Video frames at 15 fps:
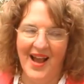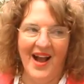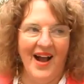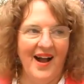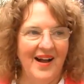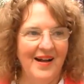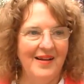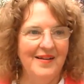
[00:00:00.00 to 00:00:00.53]

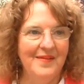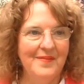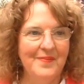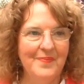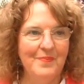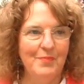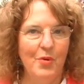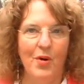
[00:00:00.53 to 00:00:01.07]
Um,
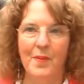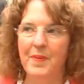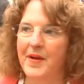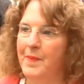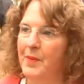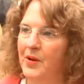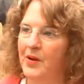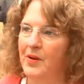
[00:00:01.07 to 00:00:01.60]
more
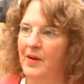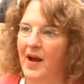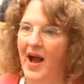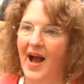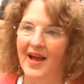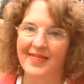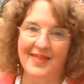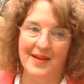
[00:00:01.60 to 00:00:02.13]
people,
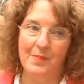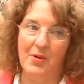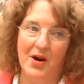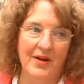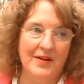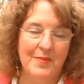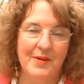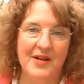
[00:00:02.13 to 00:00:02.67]
I think
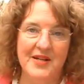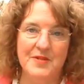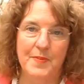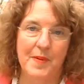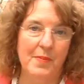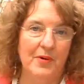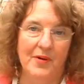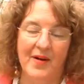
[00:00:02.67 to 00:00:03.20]
partly because
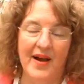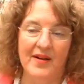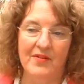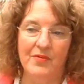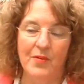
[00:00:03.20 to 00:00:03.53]
people are out of